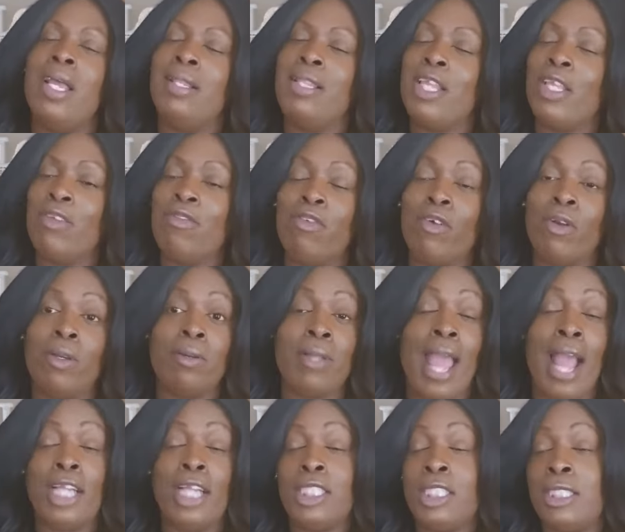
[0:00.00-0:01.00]
Thank you for
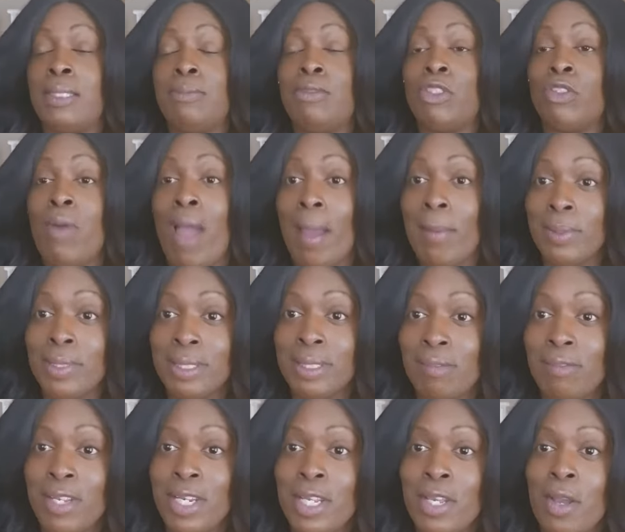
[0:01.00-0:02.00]
actually subscribing to
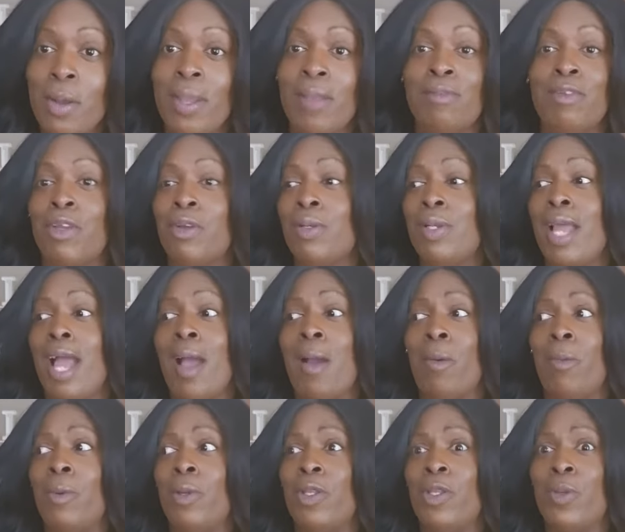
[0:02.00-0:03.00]
the video. If you're
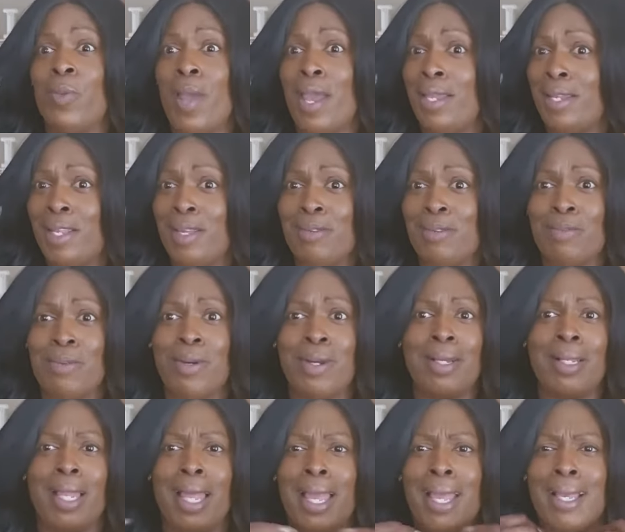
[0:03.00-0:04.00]
not, what are you waiting
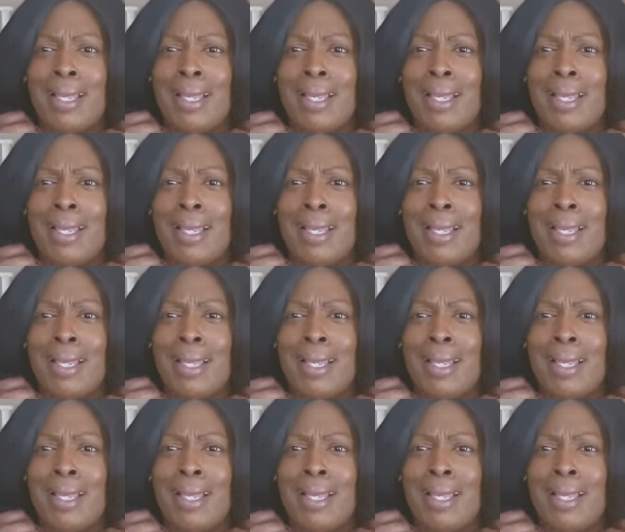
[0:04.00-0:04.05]
for?